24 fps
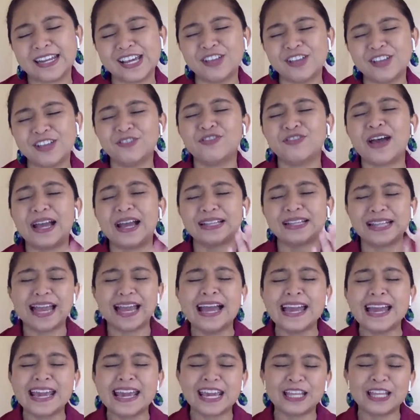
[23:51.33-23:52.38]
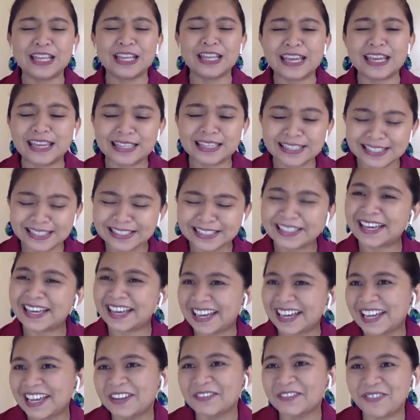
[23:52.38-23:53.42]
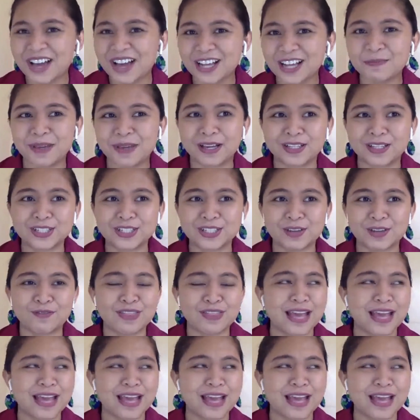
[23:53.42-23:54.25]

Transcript: In fact, it yeah. In fact, because of that,